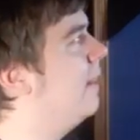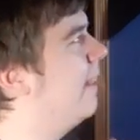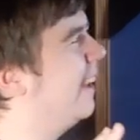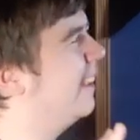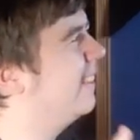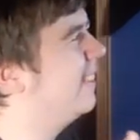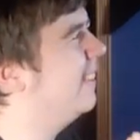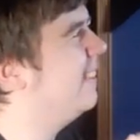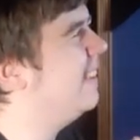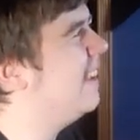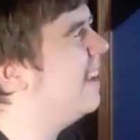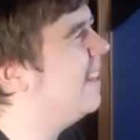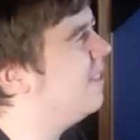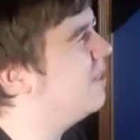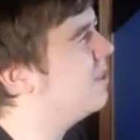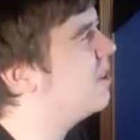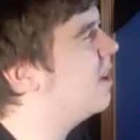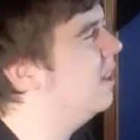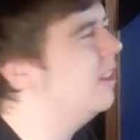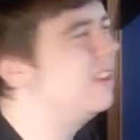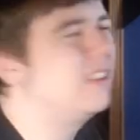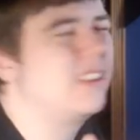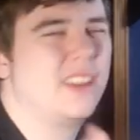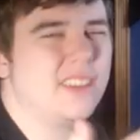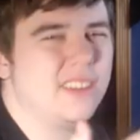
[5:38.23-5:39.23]
Like the yellow
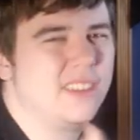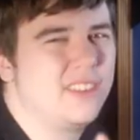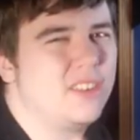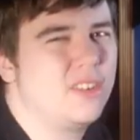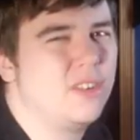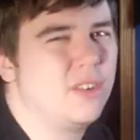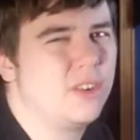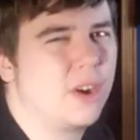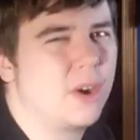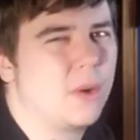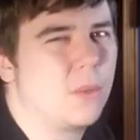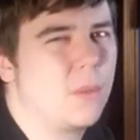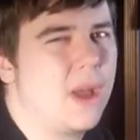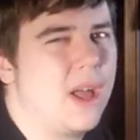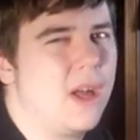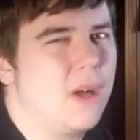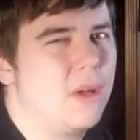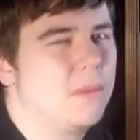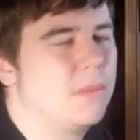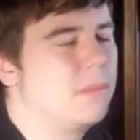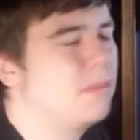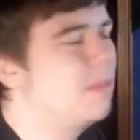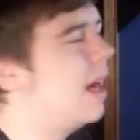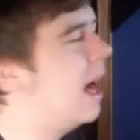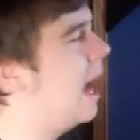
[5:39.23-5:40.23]
color doesn't suit her well.
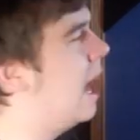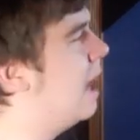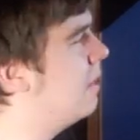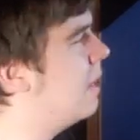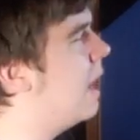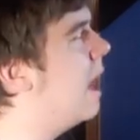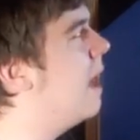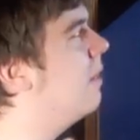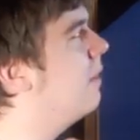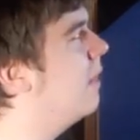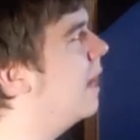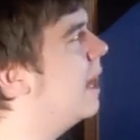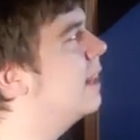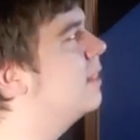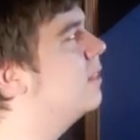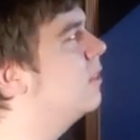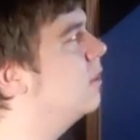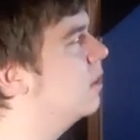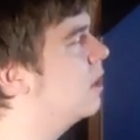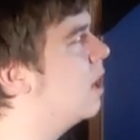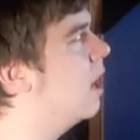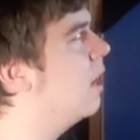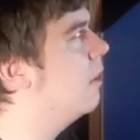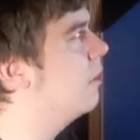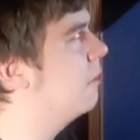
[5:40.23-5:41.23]
I, I like the
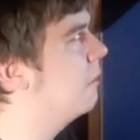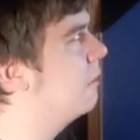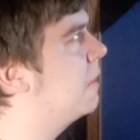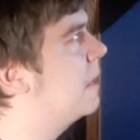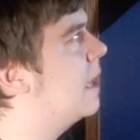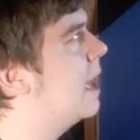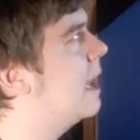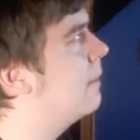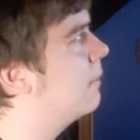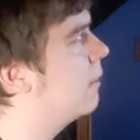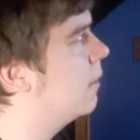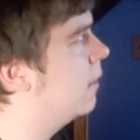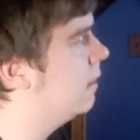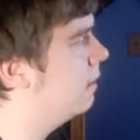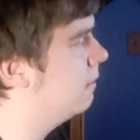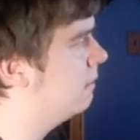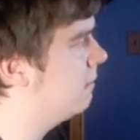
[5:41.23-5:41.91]
color that they gave her in the